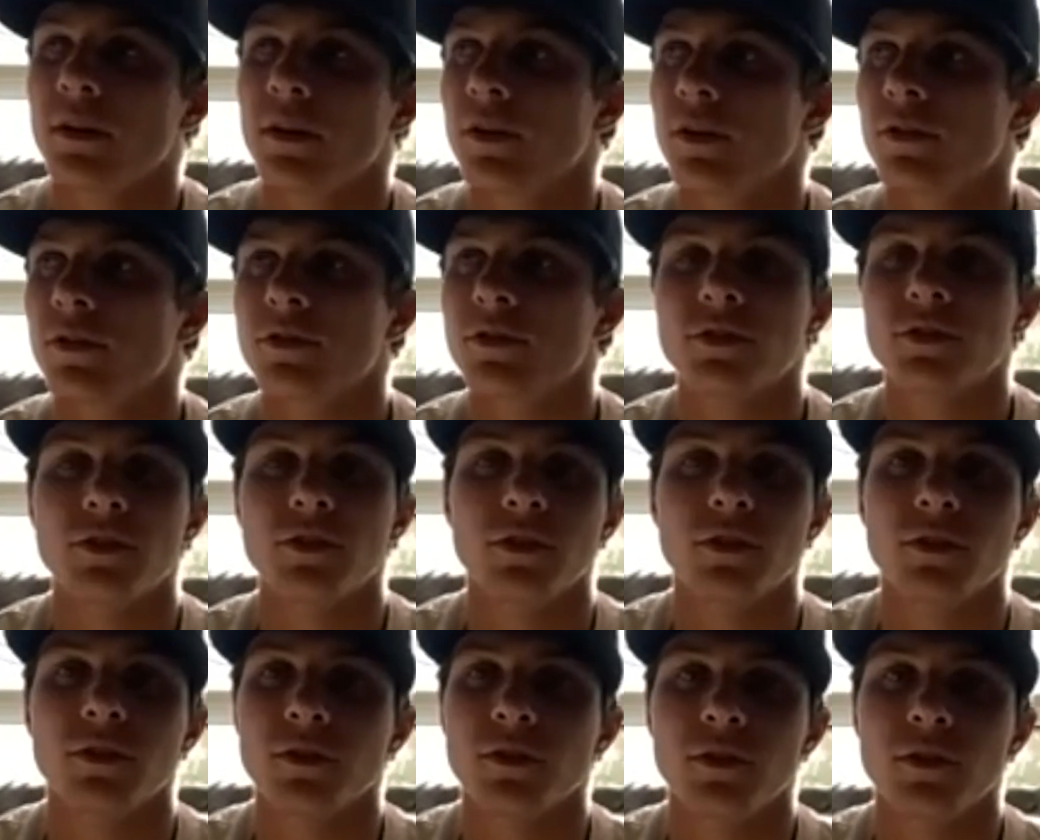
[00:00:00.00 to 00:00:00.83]
You're
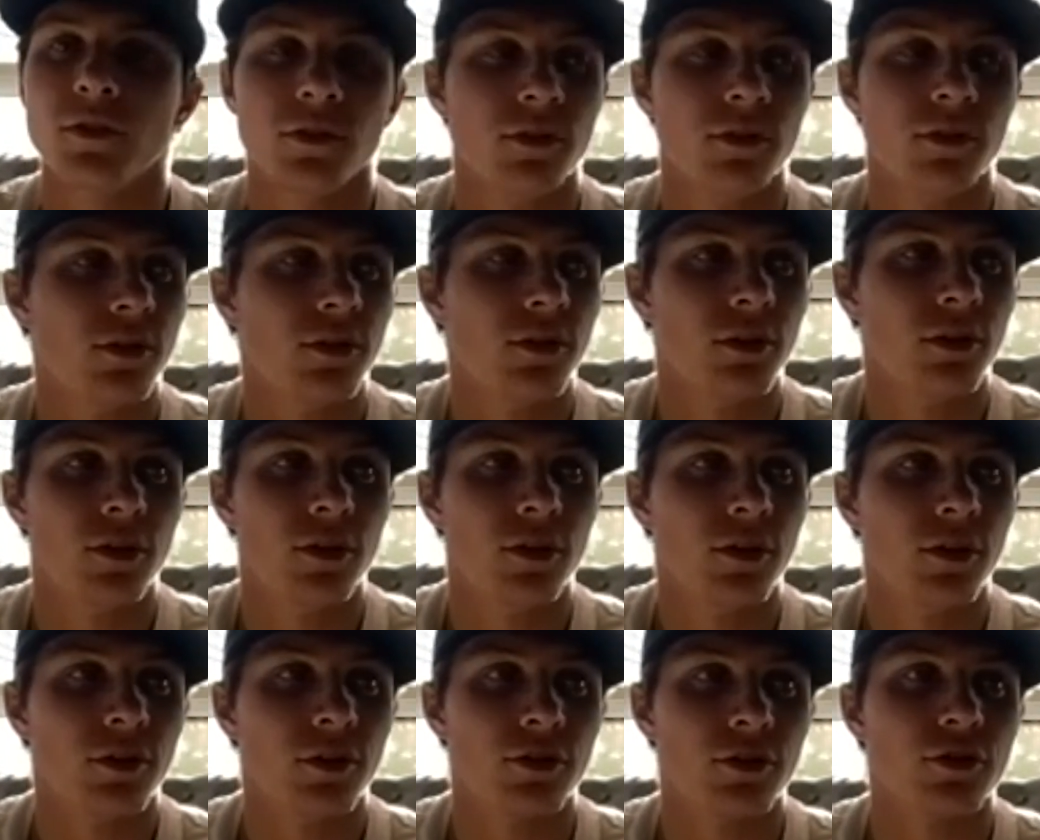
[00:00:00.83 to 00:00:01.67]
still
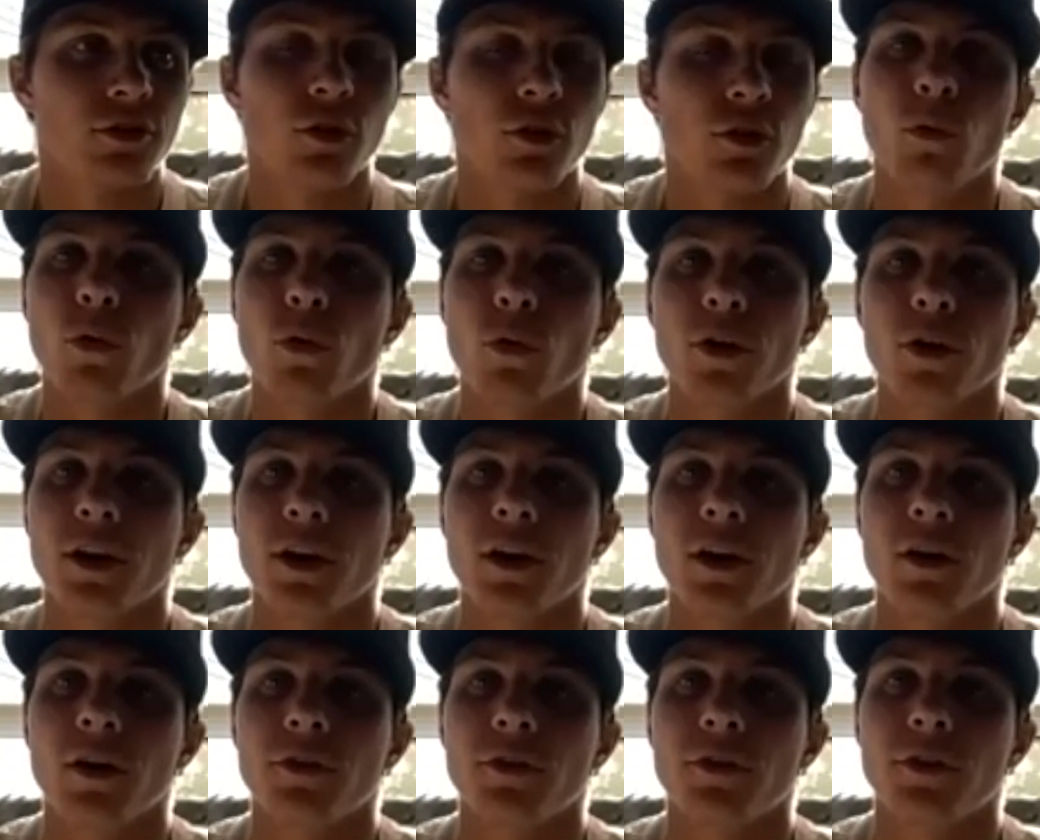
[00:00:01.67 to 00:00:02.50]
you're still working
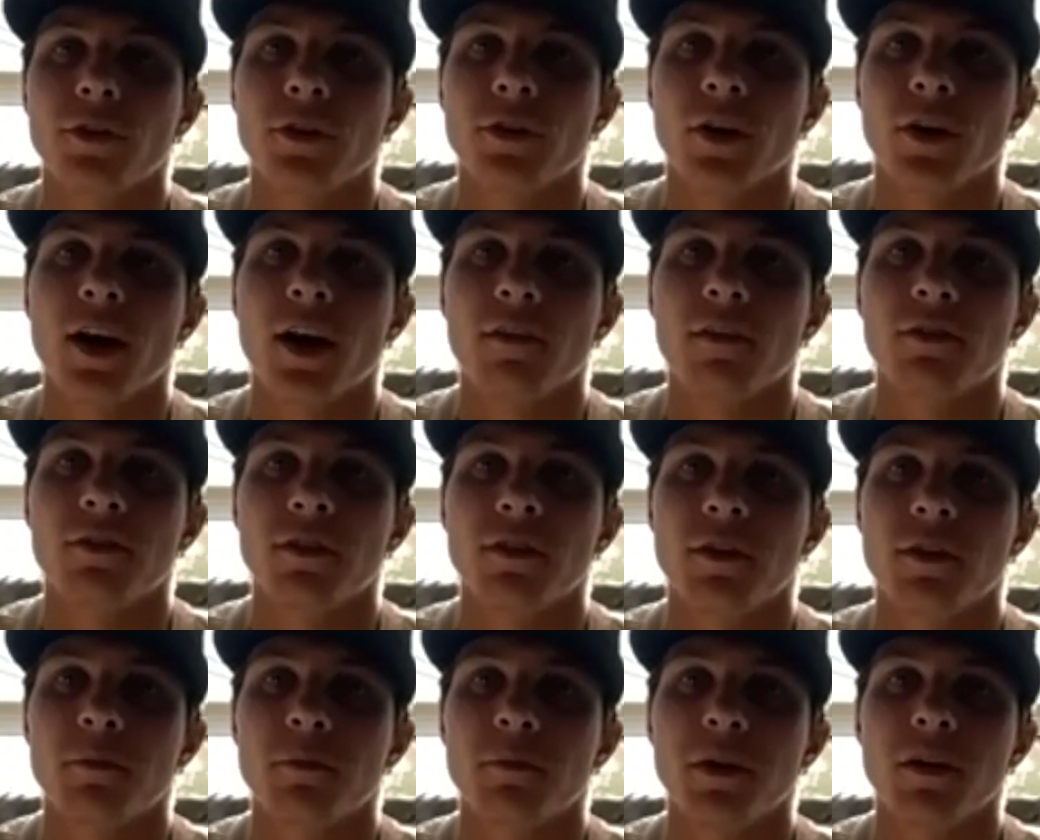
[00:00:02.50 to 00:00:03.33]
on your craft to
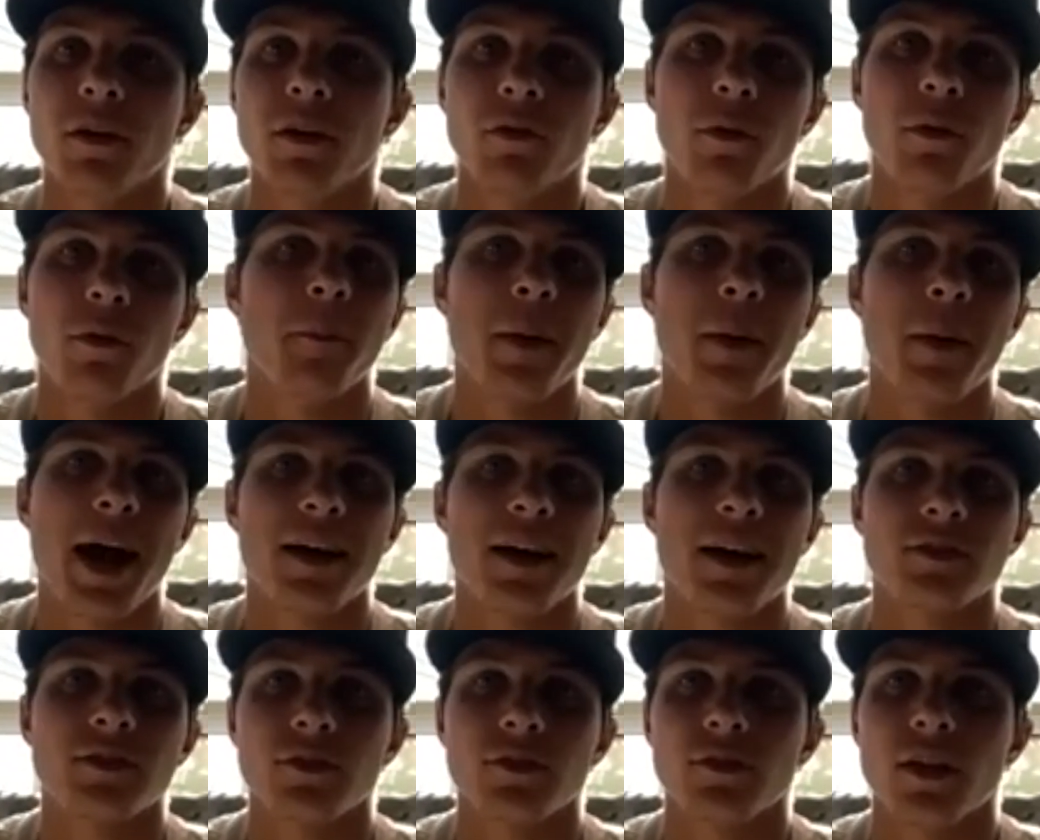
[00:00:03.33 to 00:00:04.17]
then be able to
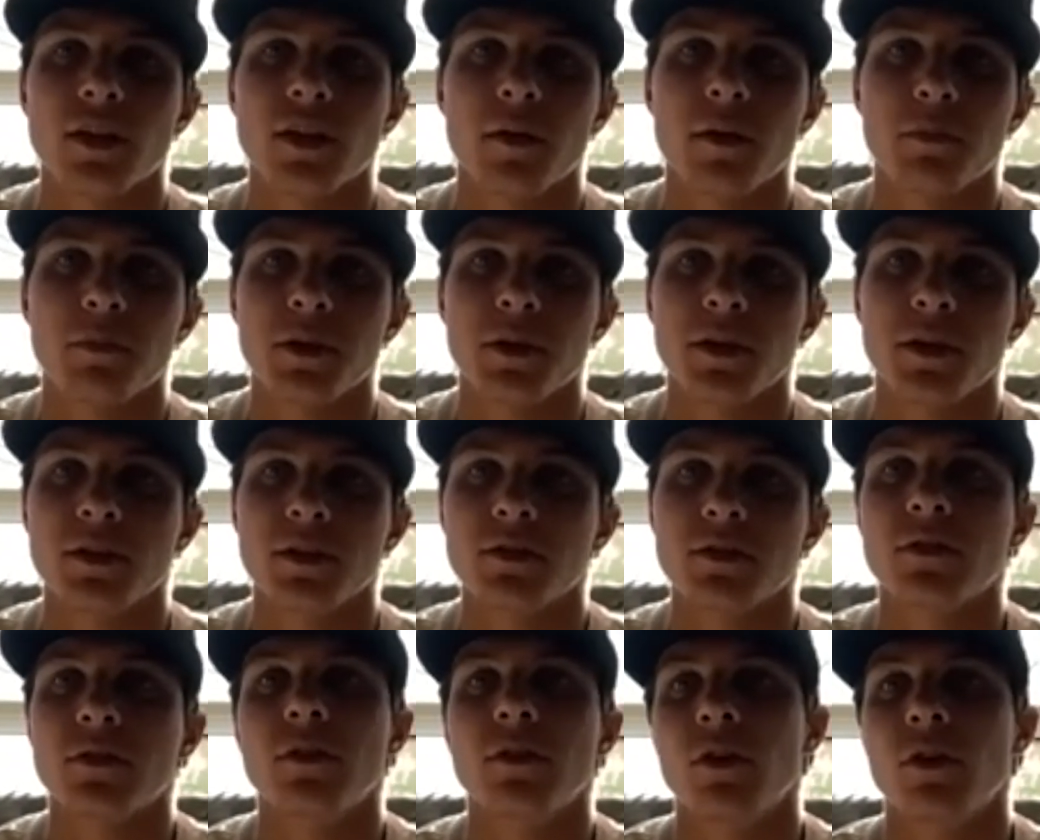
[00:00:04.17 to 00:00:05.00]
master that
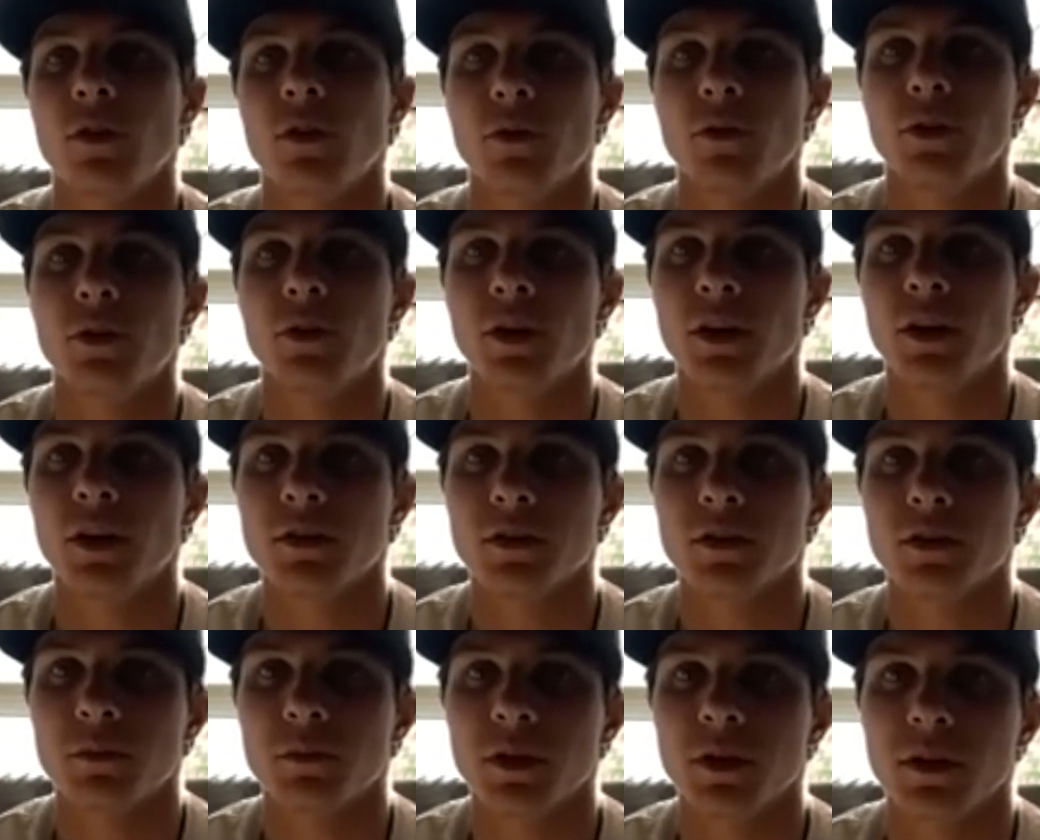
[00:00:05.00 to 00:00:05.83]
piece when you get
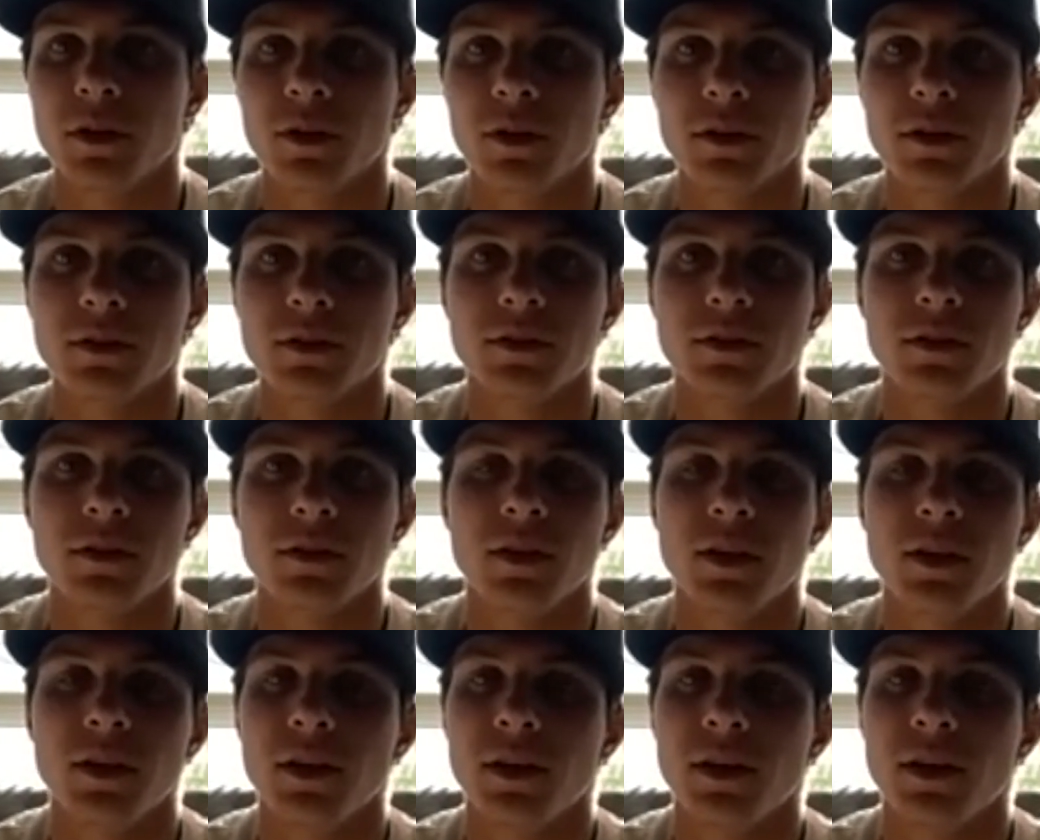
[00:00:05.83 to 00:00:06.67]
to the big leagues.
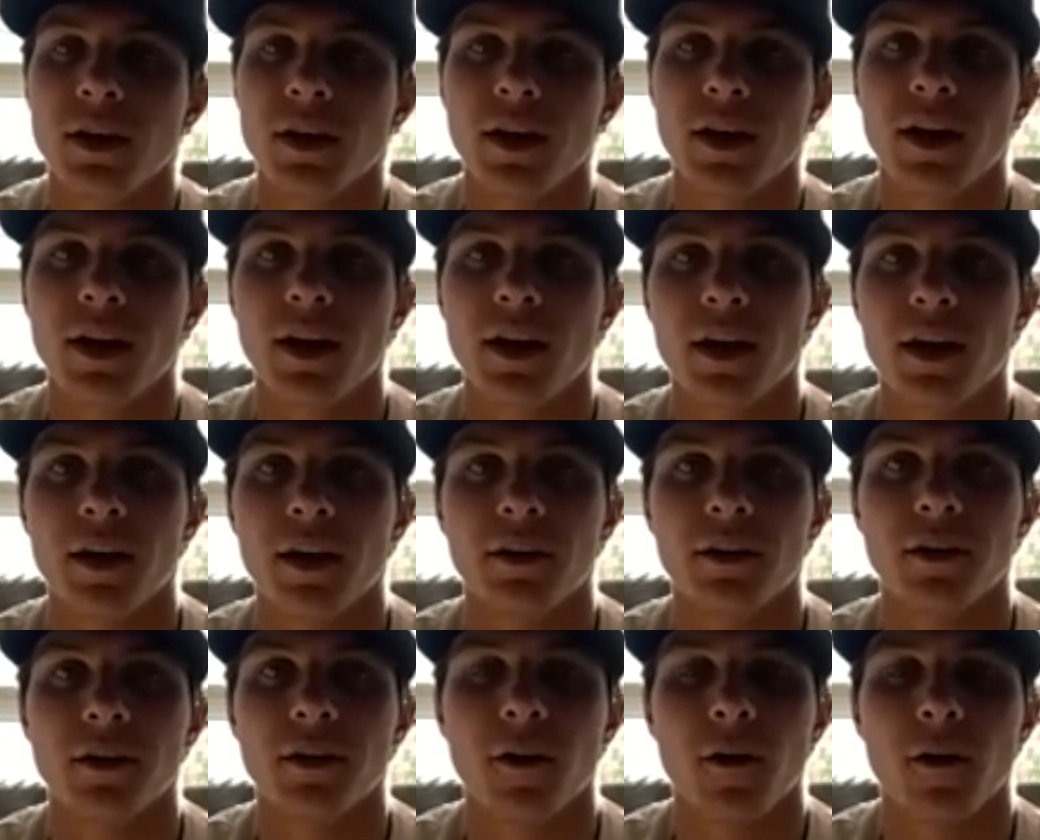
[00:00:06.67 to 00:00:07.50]

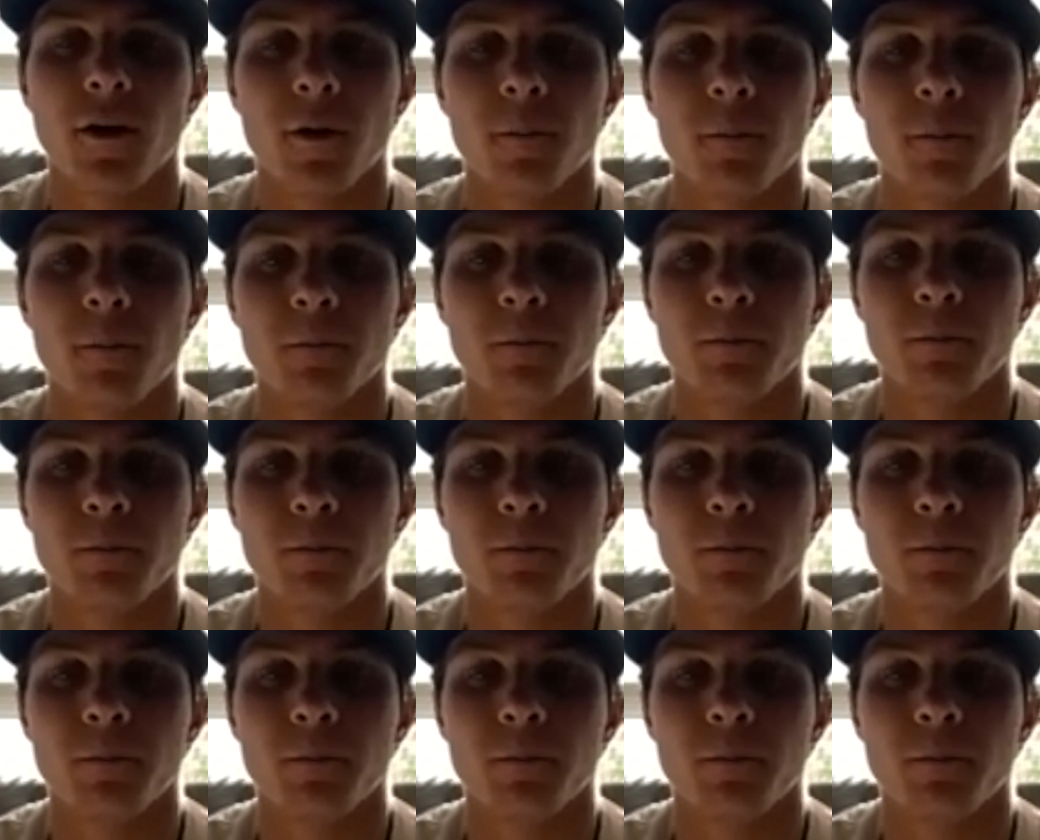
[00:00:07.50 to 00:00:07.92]
And um,